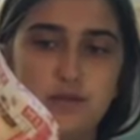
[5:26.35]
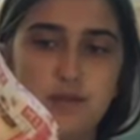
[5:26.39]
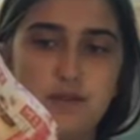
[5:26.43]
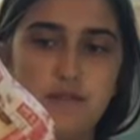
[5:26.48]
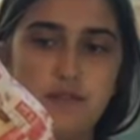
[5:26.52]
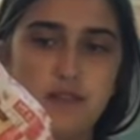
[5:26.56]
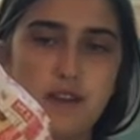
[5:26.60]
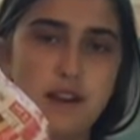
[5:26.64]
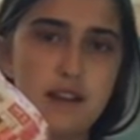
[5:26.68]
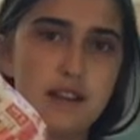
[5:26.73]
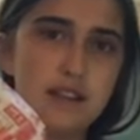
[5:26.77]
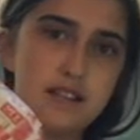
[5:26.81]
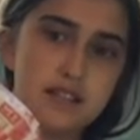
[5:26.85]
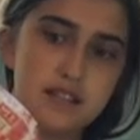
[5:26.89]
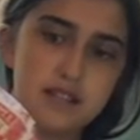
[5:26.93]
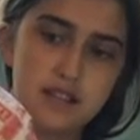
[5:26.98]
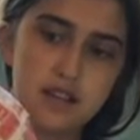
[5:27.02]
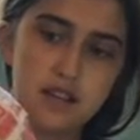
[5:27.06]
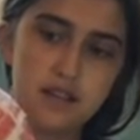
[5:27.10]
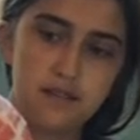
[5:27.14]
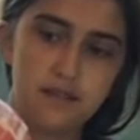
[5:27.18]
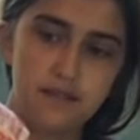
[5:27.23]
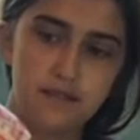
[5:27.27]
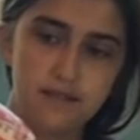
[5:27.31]
We've let it
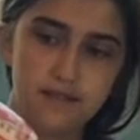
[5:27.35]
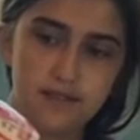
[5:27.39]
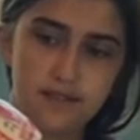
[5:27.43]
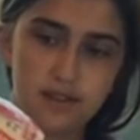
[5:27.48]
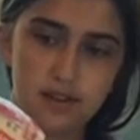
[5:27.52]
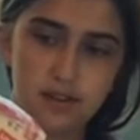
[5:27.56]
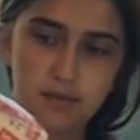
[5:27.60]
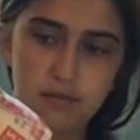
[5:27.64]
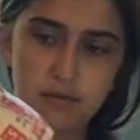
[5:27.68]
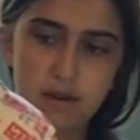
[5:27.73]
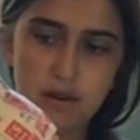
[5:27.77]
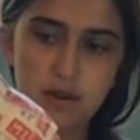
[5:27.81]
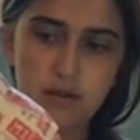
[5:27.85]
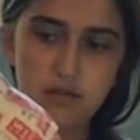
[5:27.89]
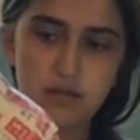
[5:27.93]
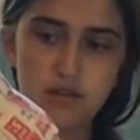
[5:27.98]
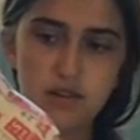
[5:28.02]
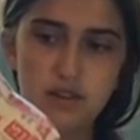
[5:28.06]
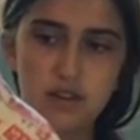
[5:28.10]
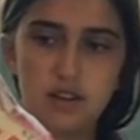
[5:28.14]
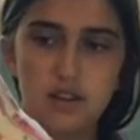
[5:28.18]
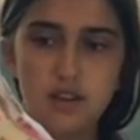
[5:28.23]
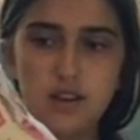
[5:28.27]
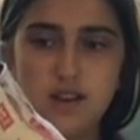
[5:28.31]
sit for about
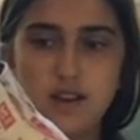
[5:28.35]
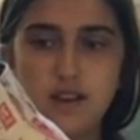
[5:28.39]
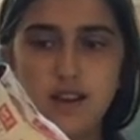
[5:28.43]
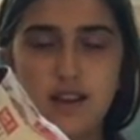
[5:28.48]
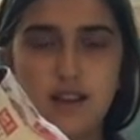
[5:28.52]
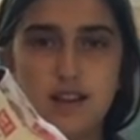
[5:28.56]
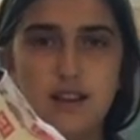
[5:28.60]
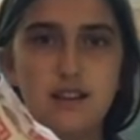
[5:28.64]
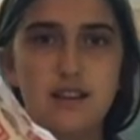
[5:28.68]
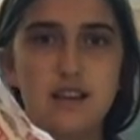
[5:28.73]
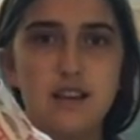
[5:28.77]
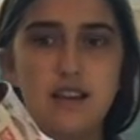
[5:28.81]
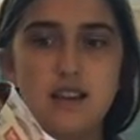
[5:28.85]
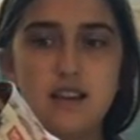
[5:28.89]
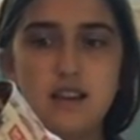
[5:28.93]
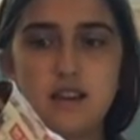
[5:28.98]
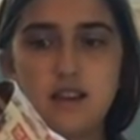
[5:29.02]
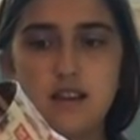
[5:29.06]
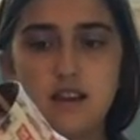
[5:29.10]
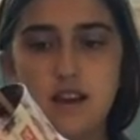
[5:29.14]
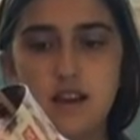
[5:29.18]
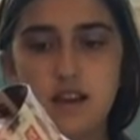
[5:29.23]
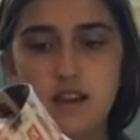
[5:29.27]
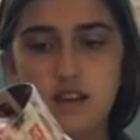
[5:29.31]
a day
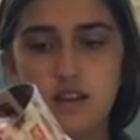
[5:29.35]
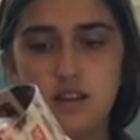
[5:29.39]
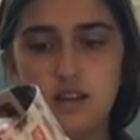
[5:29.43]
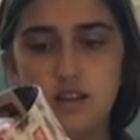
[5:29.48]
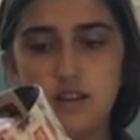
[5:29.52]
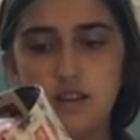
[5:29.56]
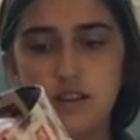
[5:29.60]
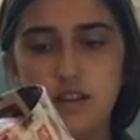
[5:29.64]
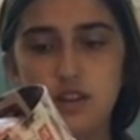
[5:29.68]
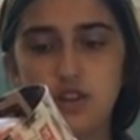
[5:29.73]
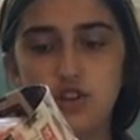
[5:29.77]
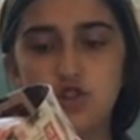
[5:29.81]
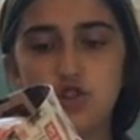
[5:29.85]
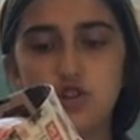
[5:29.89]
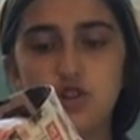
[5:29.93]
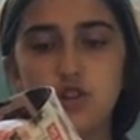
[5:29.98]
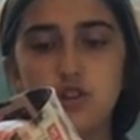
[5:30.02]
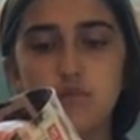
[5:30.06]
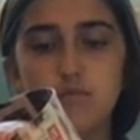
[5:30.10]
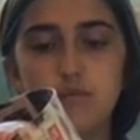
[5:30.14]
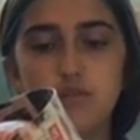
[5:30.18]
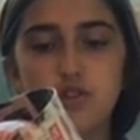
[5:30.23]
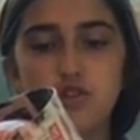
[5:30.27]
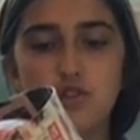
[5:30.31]
and it
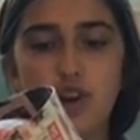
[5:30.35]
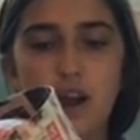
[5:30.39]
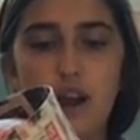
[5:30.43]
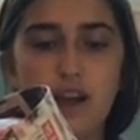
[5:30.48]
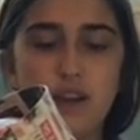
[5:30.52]
should be dry.